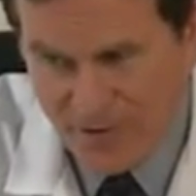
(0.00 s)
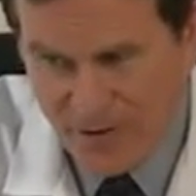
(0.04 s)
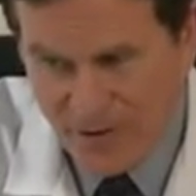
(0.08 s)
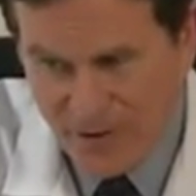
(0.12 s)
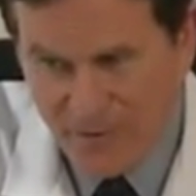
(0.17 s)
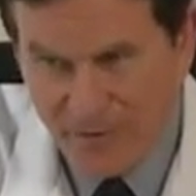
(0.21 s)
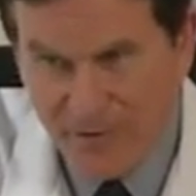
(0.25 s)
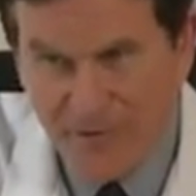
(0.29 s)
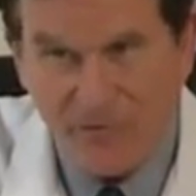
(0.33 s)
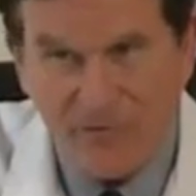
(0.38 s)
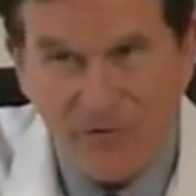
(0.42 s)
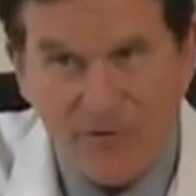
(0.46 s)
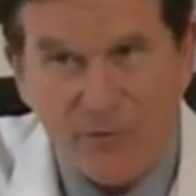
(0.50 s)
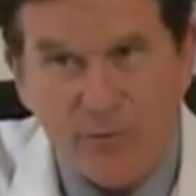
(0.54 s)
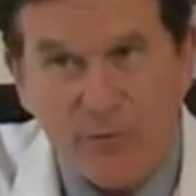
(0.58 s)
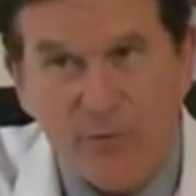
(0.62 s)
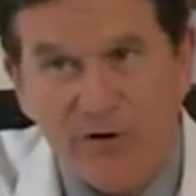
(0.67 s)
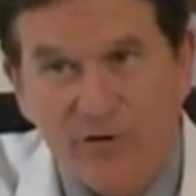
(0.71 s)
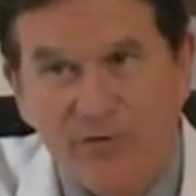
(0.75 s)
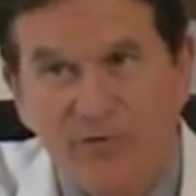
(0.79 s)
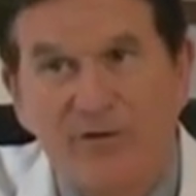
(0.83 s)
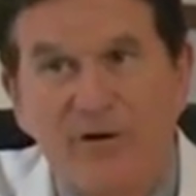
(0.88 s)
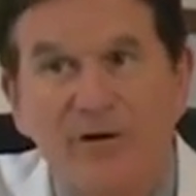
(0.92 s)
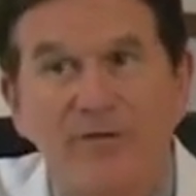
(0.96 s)
there is the
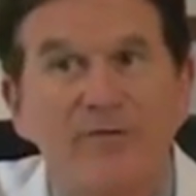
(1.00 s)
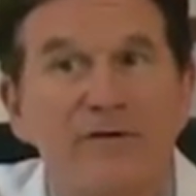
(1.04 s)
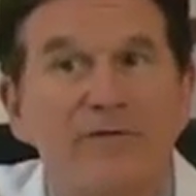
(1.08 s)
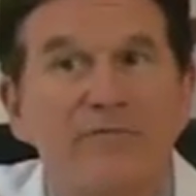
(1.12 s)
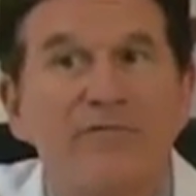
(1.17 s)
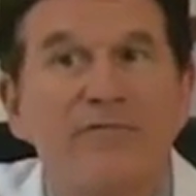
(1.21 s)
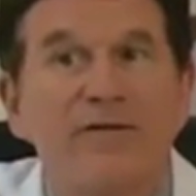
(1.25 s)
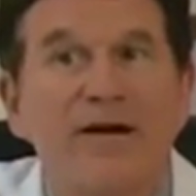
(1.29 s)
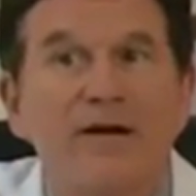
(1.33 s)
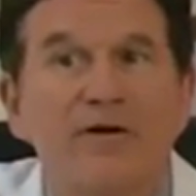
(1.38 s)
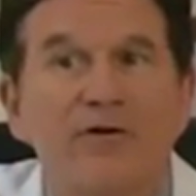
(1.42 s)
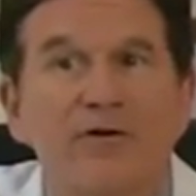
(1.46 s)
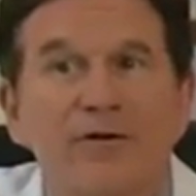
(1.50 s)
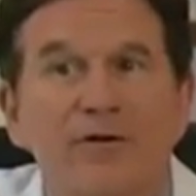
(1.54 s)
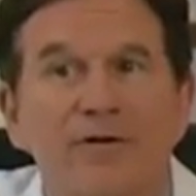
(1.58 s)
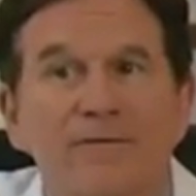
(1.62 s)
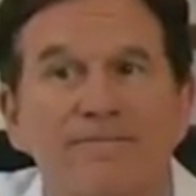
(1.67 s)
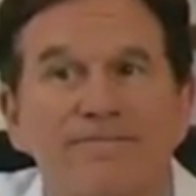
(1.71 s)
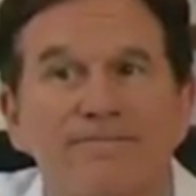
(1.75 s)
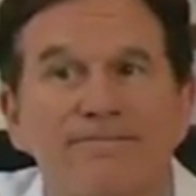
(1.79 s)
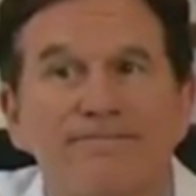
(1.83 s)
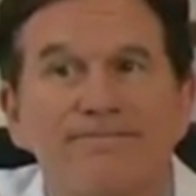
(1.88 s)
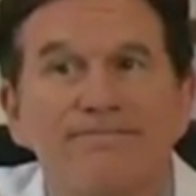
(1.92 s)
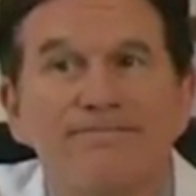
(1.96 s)
risk of infection.
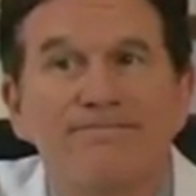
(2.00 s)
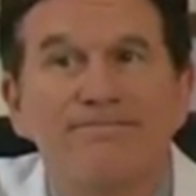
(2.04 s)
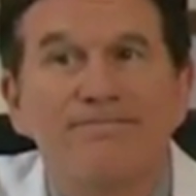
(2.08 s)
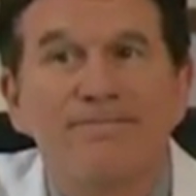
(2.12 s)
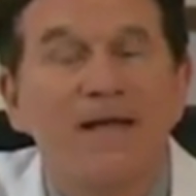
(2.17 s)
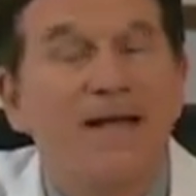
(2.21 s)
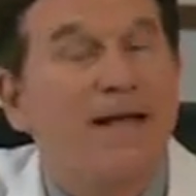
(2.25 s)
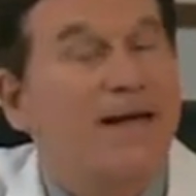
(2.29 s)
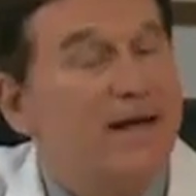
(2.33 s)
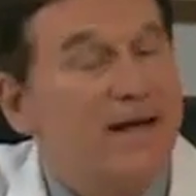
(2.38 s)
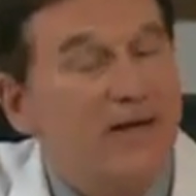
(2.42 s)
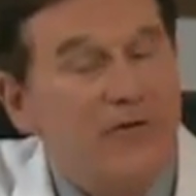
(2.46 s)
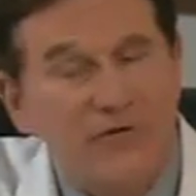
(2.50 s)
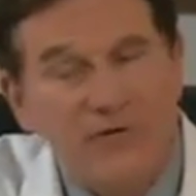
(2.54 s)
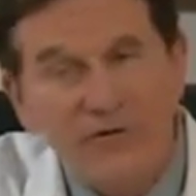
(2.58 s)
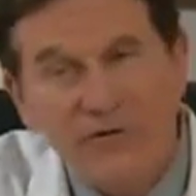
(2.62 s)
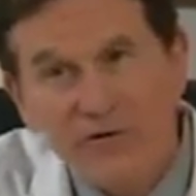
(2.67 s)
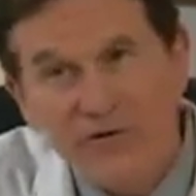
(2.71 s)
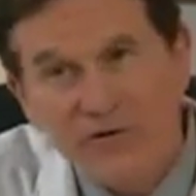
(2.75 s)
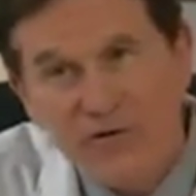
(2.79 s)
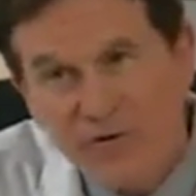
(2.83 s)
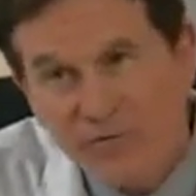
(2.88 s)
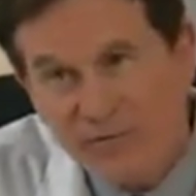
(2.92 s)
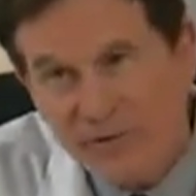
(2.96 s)
In any
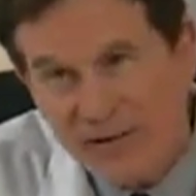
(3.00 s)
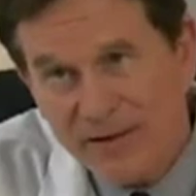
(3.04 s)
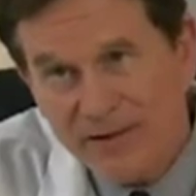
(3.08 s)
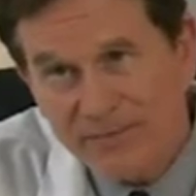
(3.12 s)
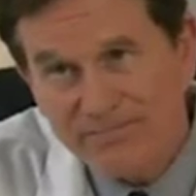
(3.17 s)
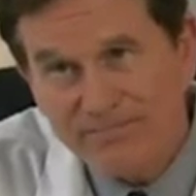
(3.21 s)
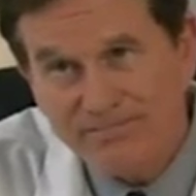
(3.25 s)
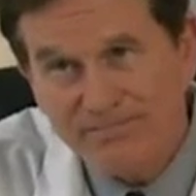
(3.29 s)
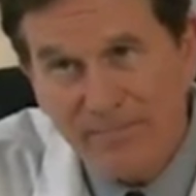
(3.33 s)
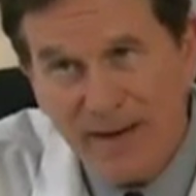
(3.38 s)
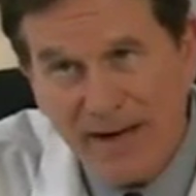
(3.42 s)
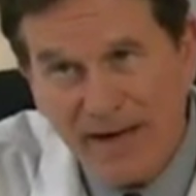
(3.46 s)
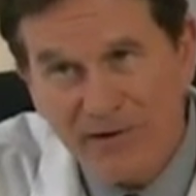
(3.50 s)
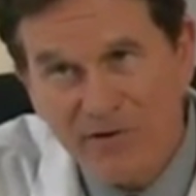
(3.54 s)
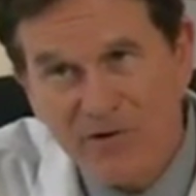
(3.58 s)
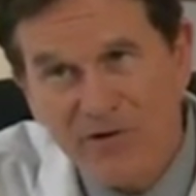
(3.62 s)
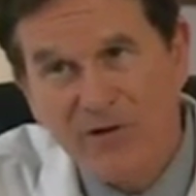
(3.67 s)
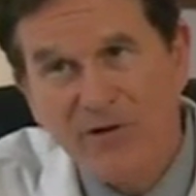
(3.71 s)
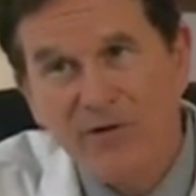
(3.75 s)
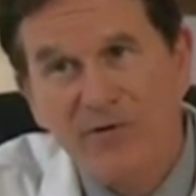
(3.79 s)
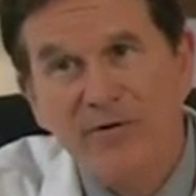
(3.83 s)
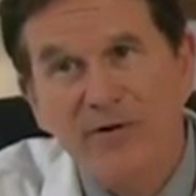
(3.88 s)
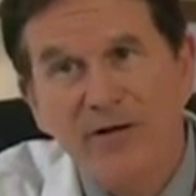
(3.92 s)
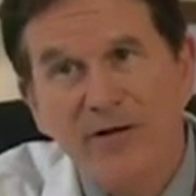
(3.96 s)
surgery,
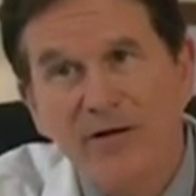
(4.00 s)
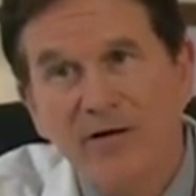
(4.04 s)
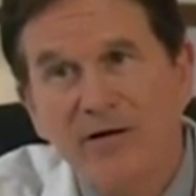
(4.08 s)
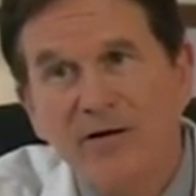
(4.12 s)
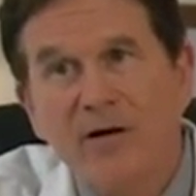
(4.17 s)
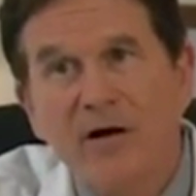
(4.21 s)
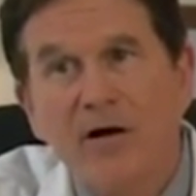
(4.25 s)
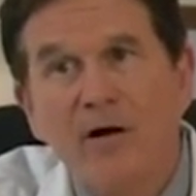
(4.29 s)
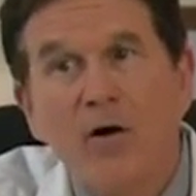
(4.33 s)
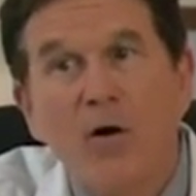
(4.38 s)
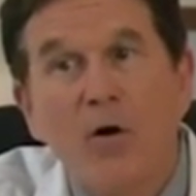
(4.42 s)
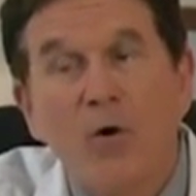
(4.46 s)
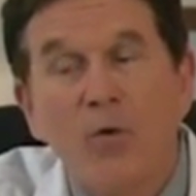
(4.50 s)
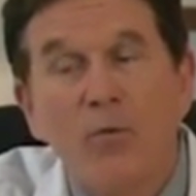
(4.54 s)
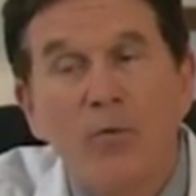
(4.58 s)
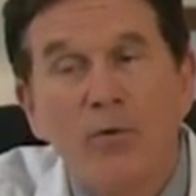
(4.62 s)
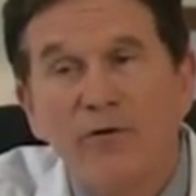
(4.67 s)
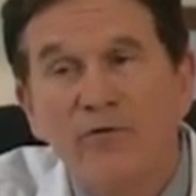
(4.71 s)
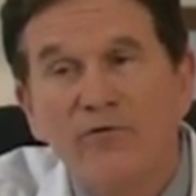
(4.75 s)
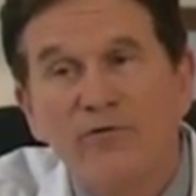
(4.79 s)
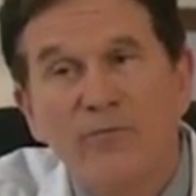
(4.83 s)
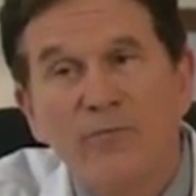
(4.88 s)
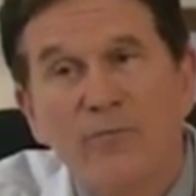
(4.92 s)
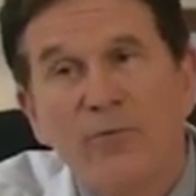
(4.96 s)
bacteria are
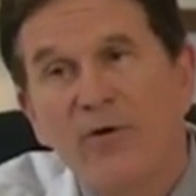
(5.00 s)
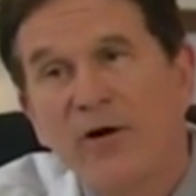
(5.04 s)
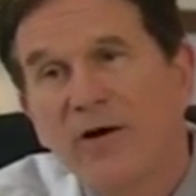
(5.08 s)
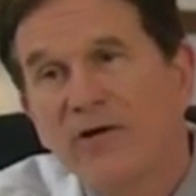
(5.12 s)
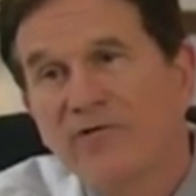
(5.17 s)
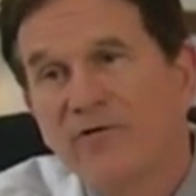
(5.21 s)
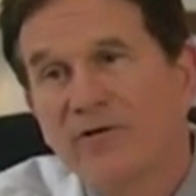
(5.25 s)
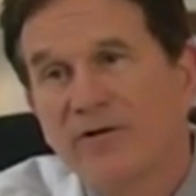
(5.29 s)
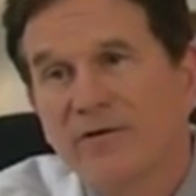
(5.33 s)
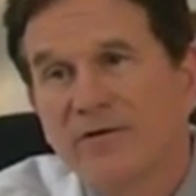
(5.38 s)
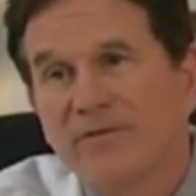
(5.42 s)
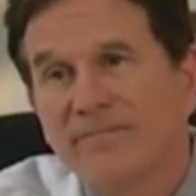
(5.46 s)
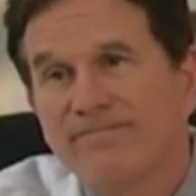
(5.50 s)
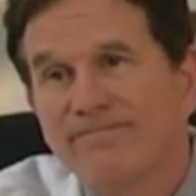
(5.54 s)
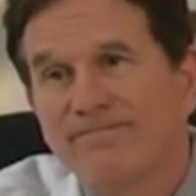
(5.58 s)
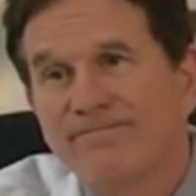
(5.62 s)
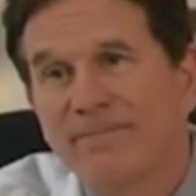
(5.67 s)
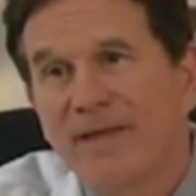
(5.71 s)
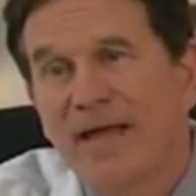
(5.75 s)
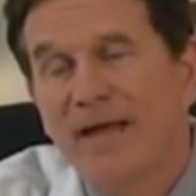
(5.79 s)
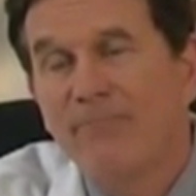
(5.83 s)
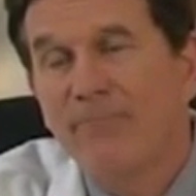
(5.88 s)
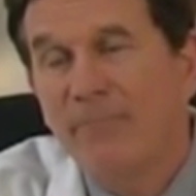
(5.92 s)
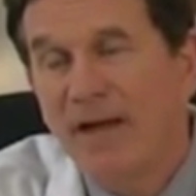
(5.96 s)
always present
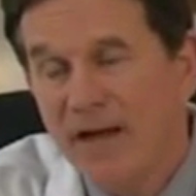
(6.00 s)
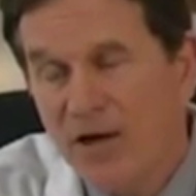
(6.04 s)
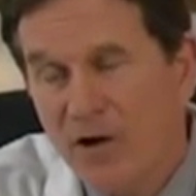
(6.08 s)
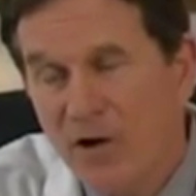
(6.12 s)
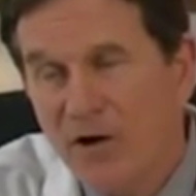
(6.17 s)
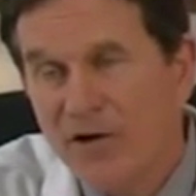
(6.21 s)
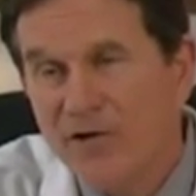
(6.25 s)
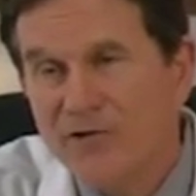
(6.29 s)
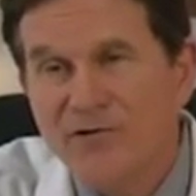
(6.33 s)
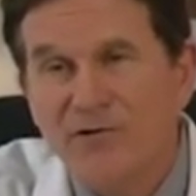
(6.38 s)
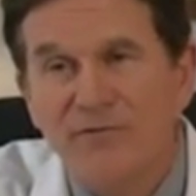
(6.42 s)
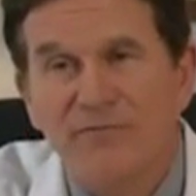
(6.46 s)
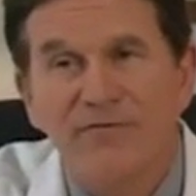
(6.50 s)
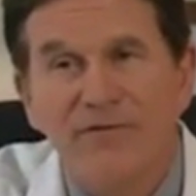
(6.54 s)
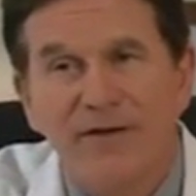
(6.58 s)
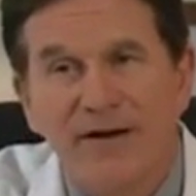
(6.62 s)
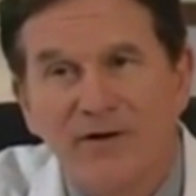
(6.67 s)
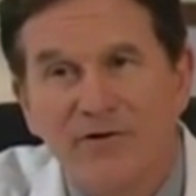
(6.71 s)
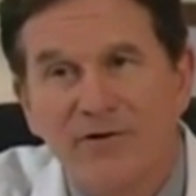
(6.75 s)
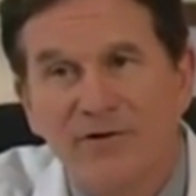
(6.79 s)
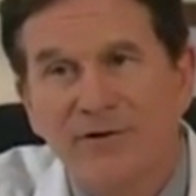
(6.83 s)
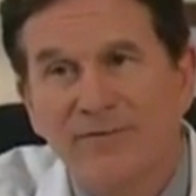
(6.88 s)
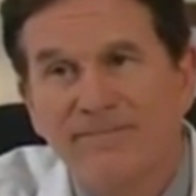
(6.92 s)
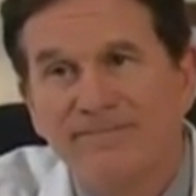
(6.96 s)
and may cause
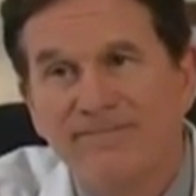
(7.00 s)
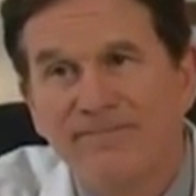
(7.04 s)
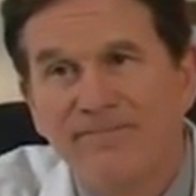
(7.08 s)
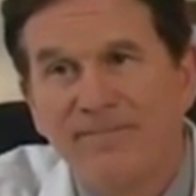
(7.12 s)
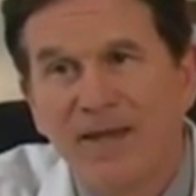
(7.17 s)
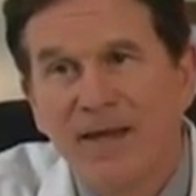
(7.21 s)
infection.